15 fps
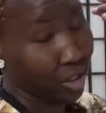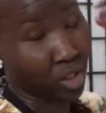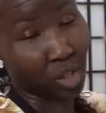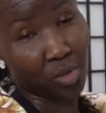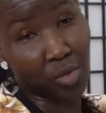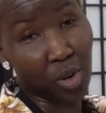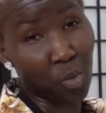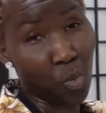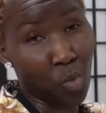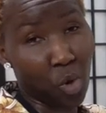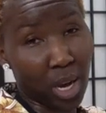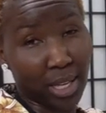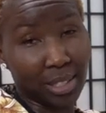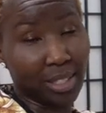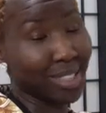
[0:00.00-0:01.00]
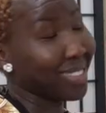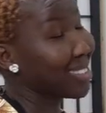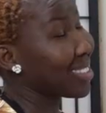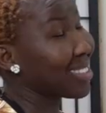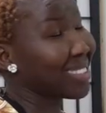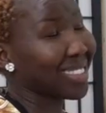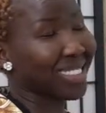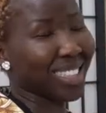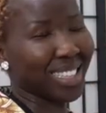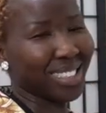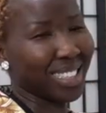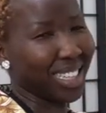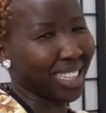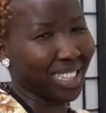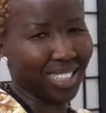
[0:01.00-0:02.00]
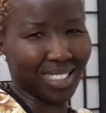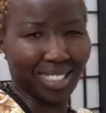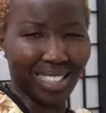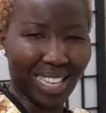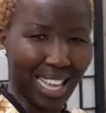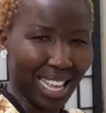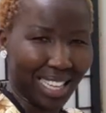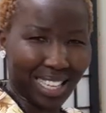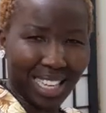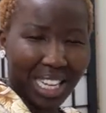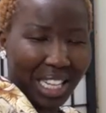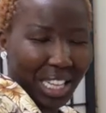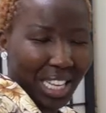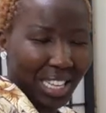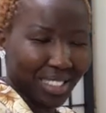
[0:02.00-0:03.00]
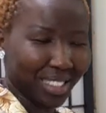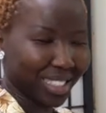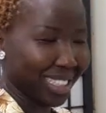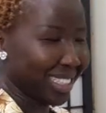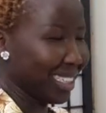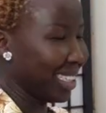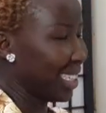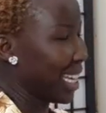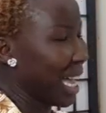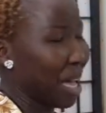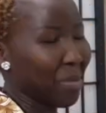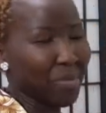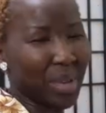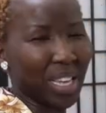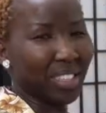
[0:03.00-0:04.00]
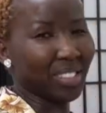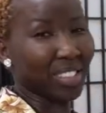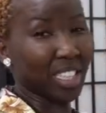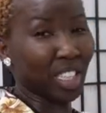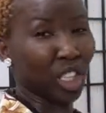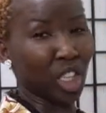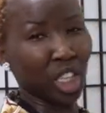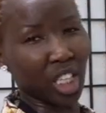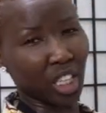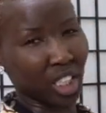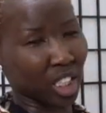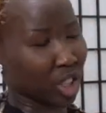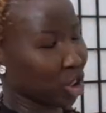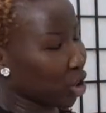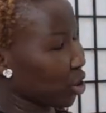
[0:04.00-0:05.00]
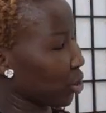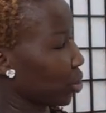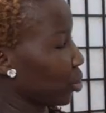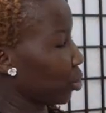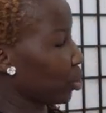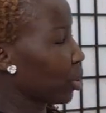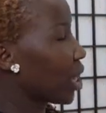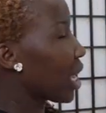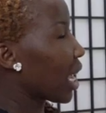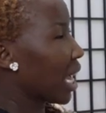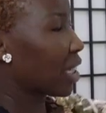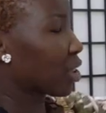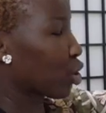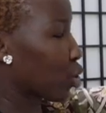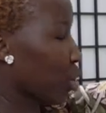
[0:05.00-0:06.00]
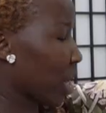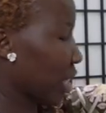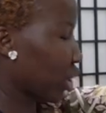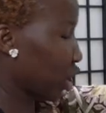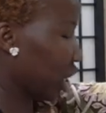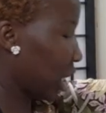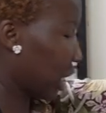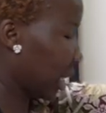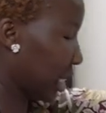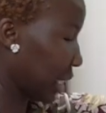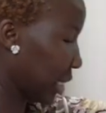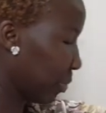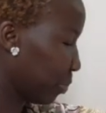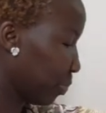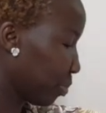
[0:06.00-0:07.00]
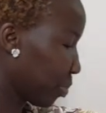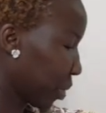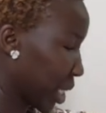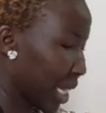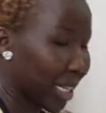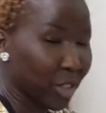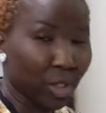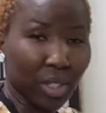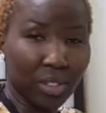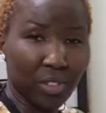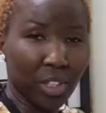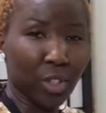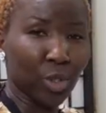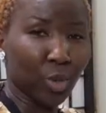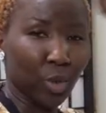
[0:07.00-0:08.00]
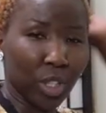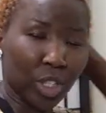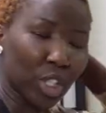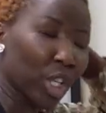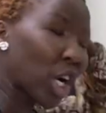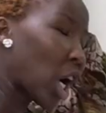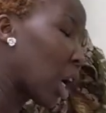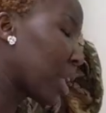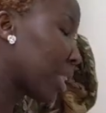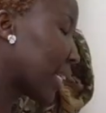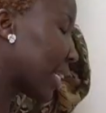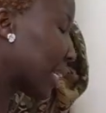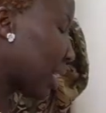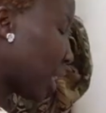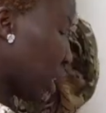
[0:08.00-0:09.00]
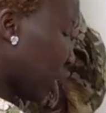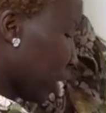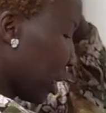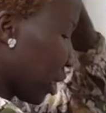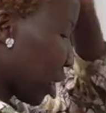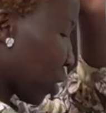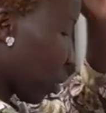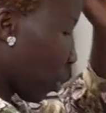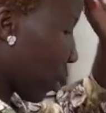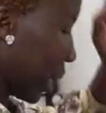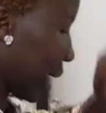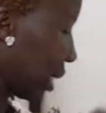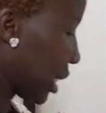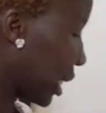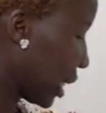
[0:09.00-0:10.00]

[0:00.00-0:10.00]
So from one stunning, classy, amazing look to a trashy, I don't even know what to call it, look right